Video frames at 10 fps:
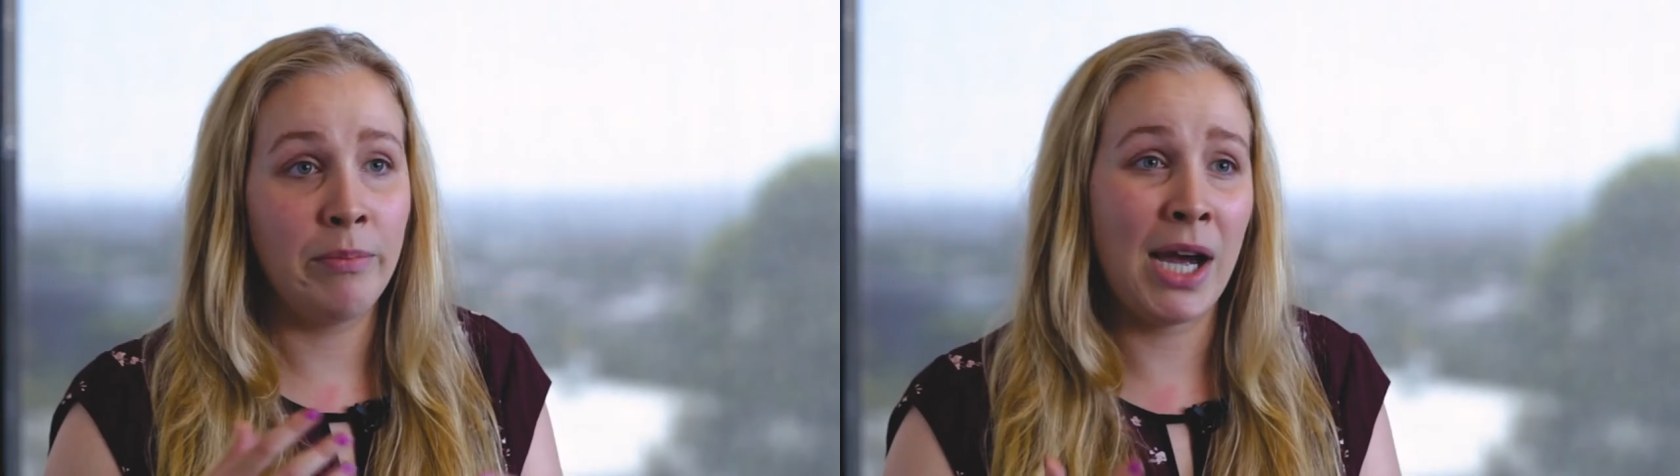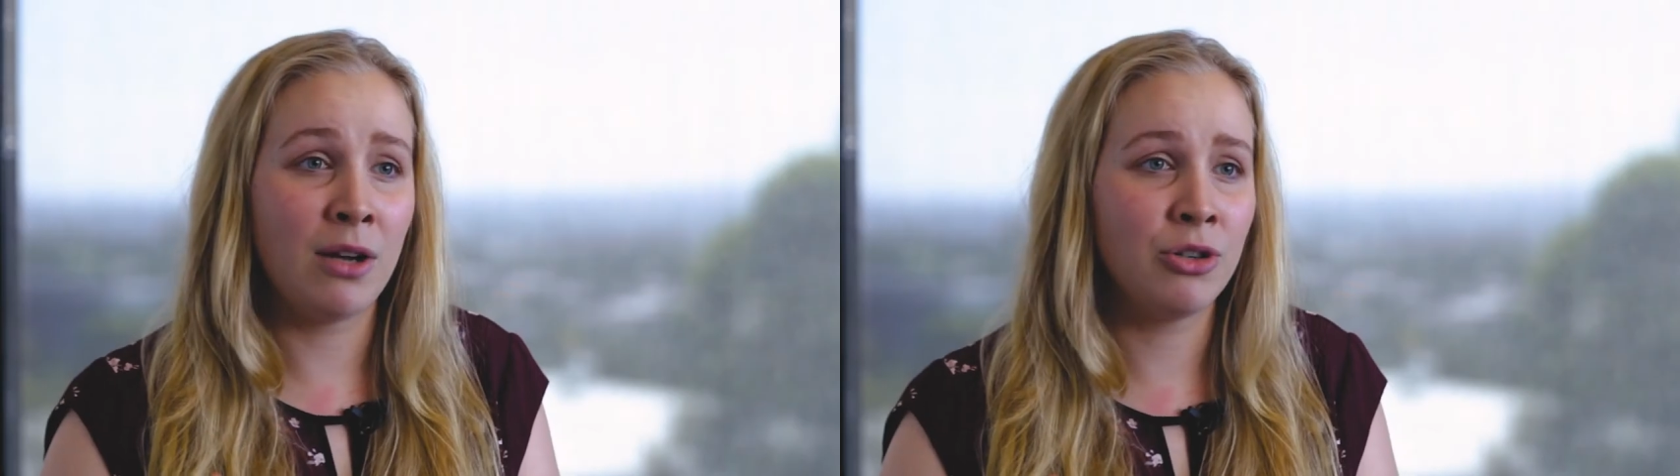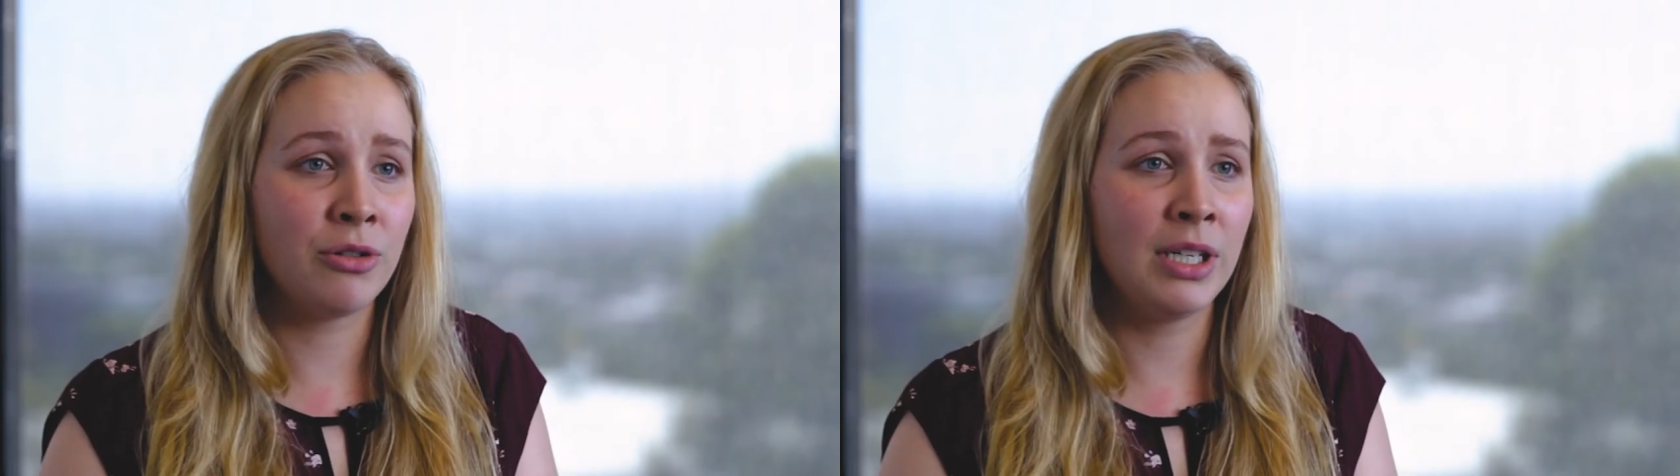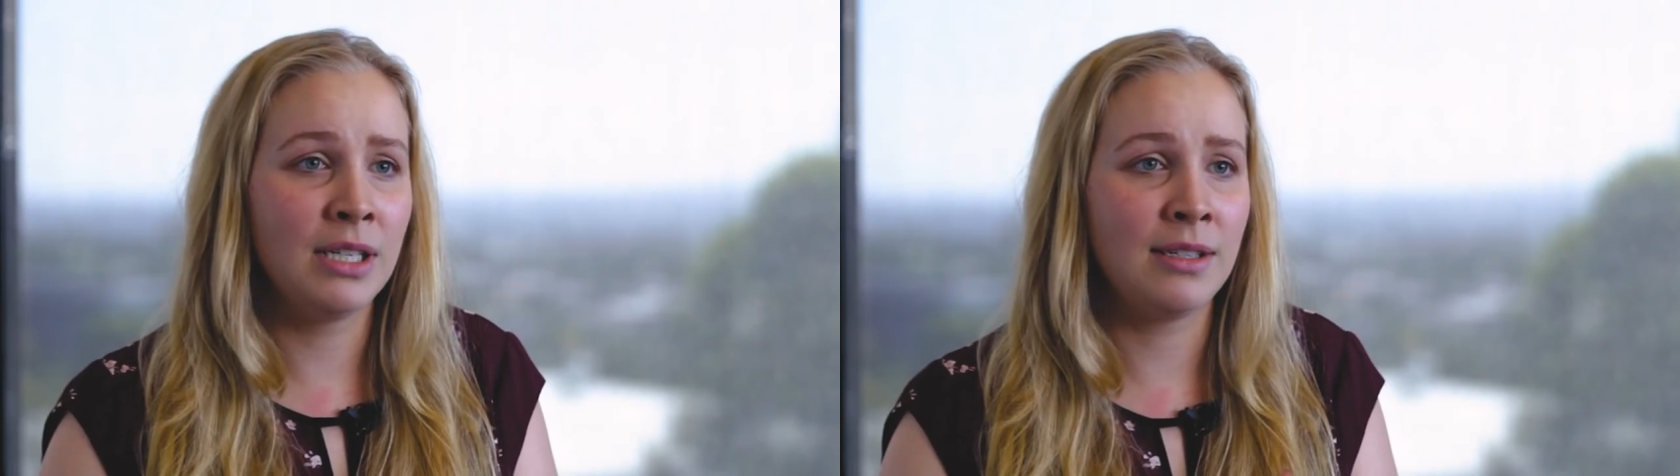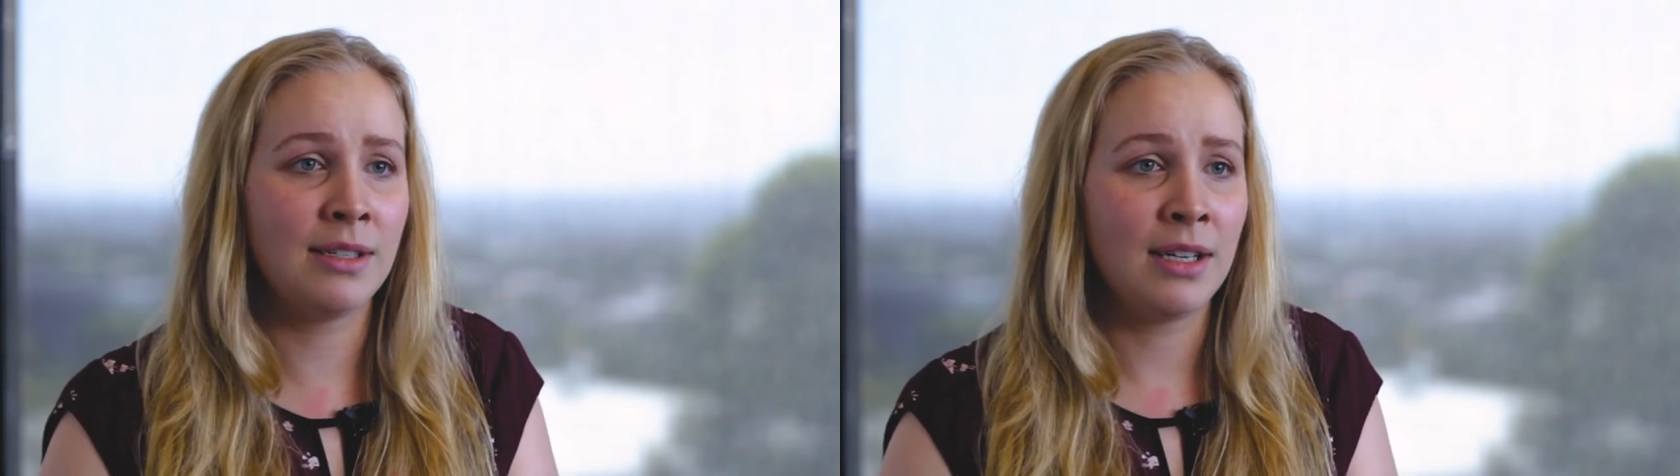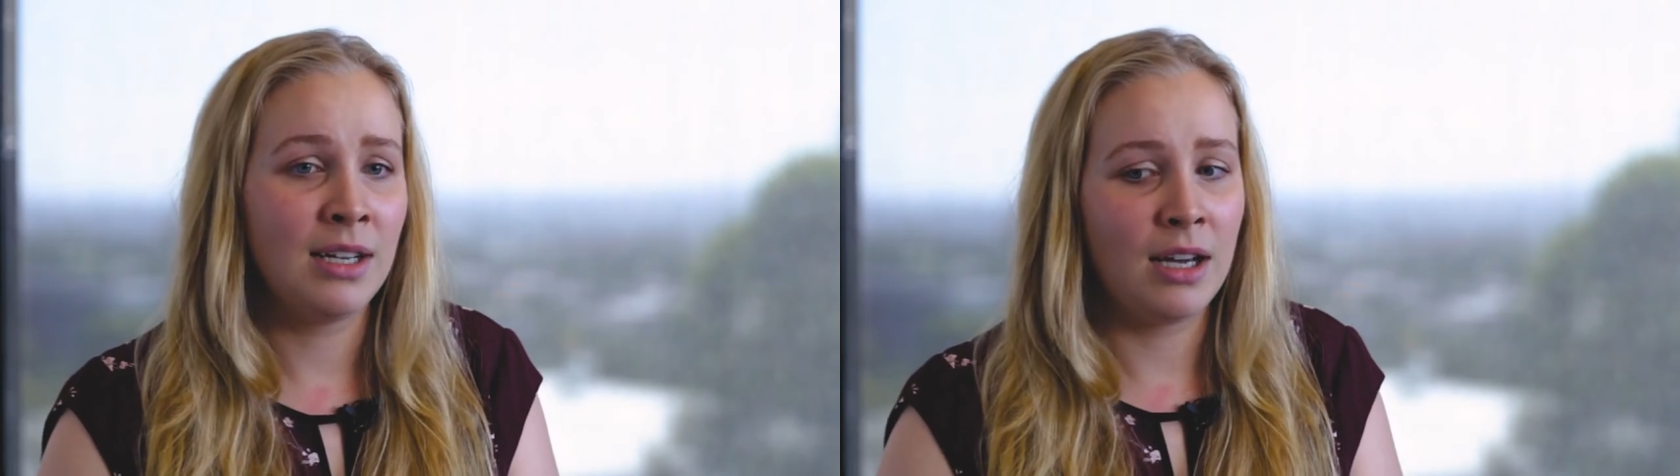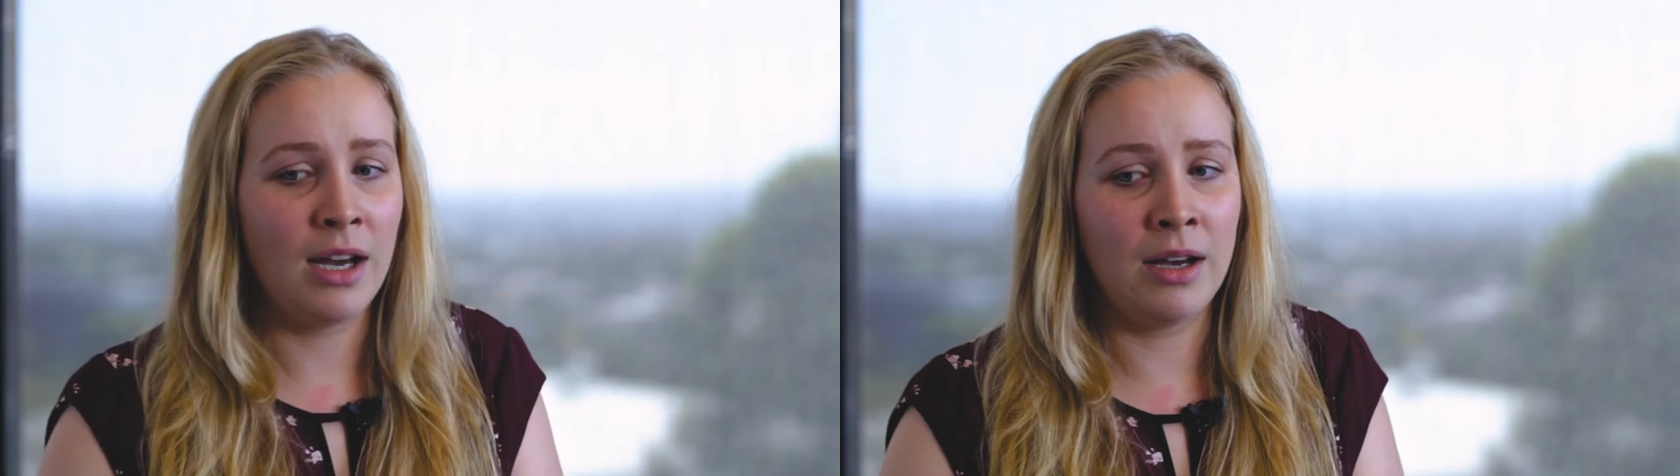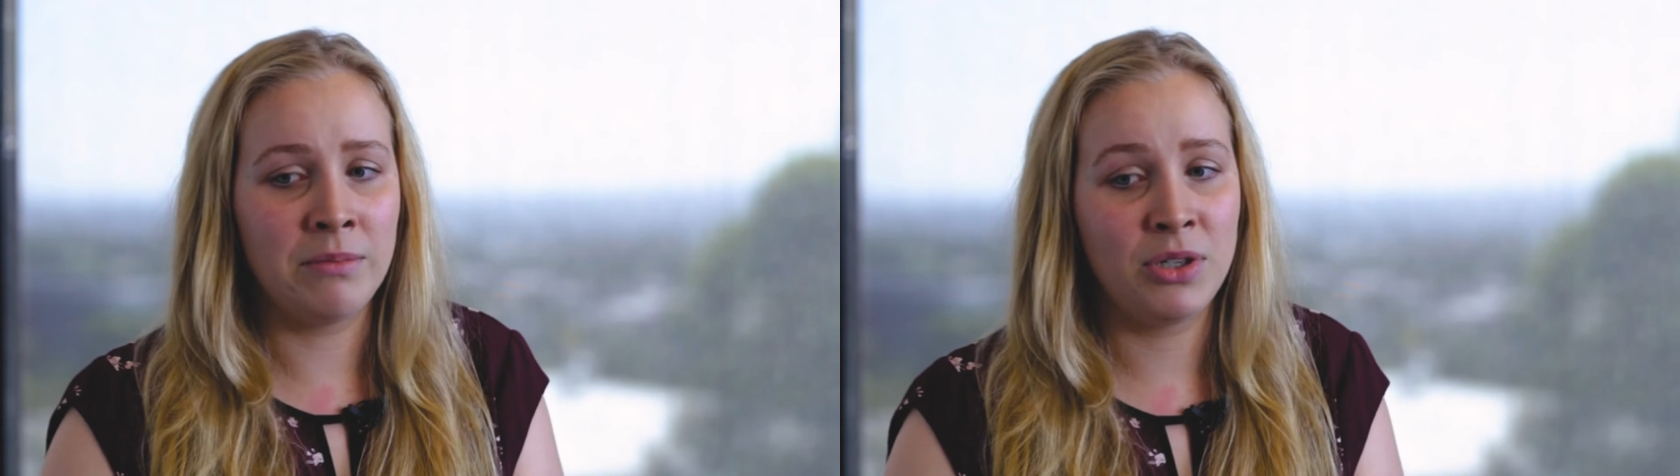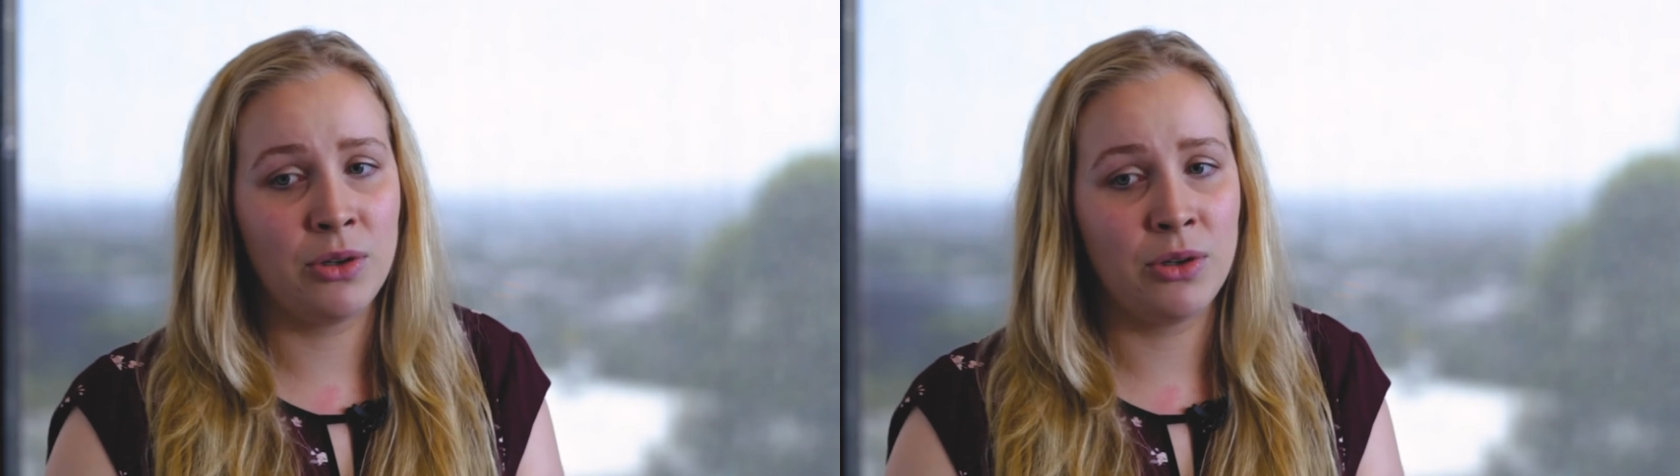boundaries, um,